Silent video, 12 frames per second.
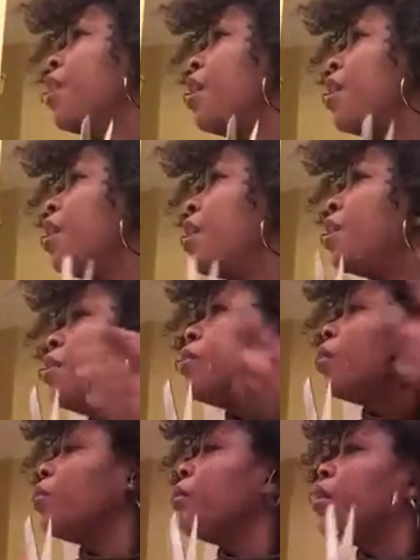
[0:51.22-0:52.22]
And
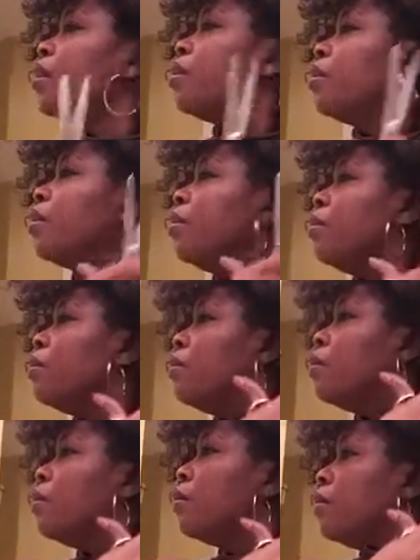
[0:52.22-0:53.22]
what we're gonna
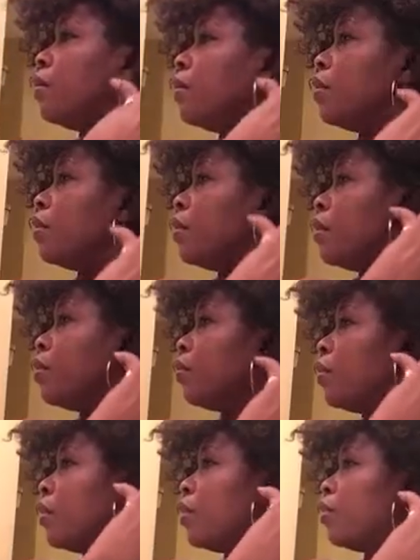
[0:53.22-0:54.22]
do,
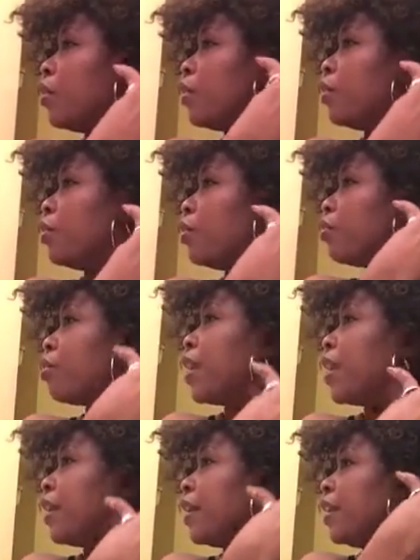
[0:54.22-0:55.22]
we're going to
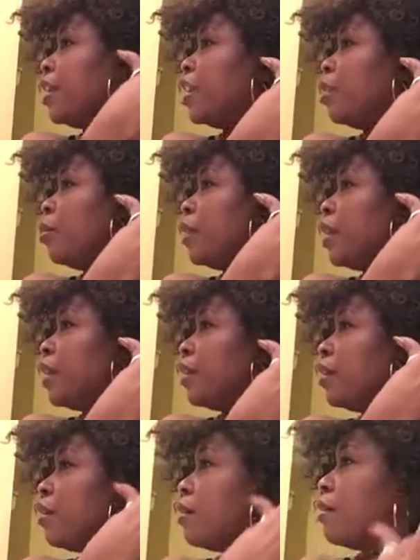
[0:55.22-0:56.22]
try and keep
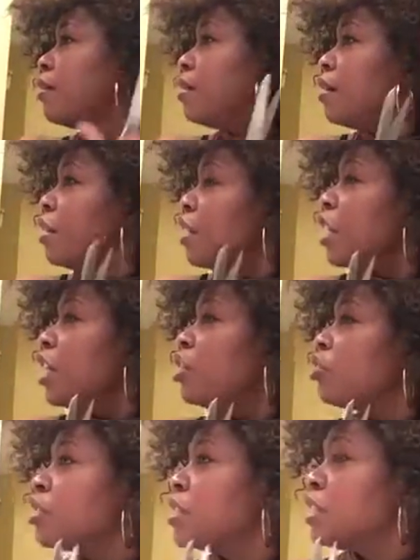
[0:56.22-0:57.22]
it
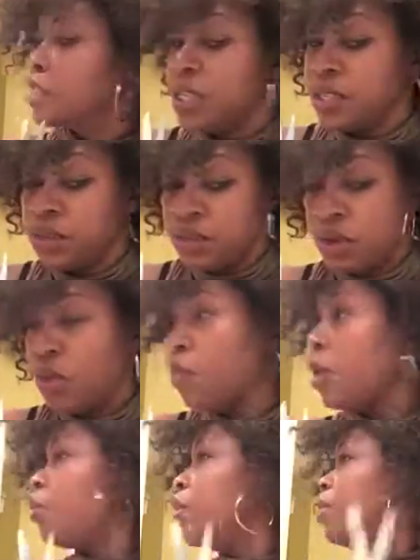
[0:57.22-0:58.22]
interesting. So
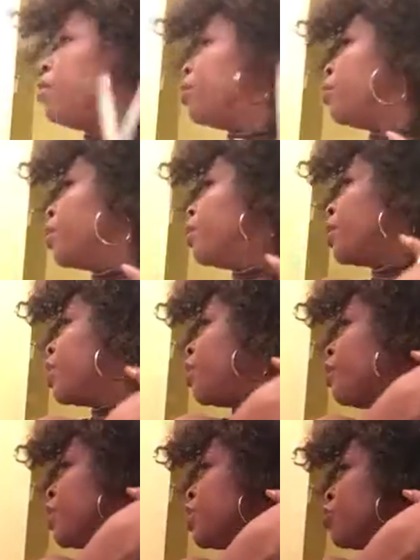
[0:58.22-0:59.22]
what we do when we want to
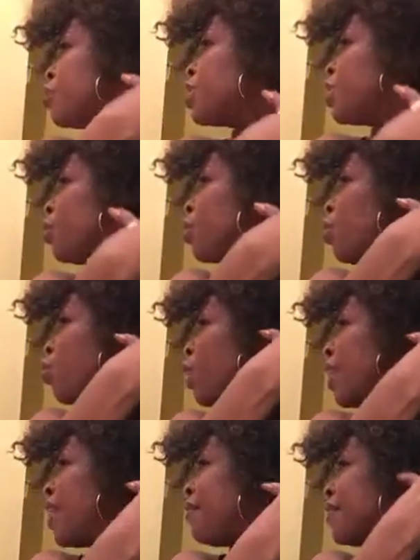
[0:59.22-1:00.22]
keep it interesting, we don't
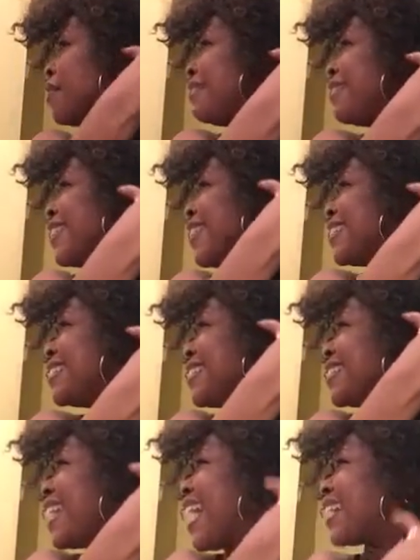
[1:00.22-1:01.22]
want everything the
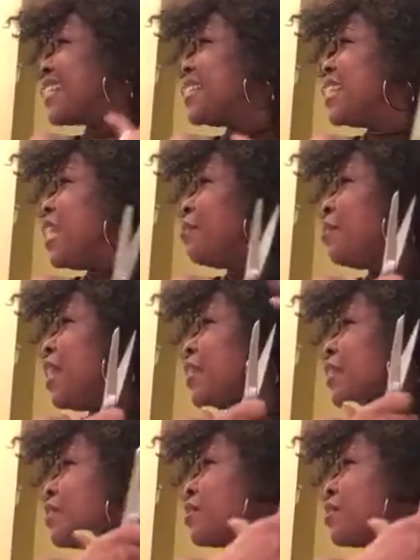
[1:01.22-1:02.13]
exact same length.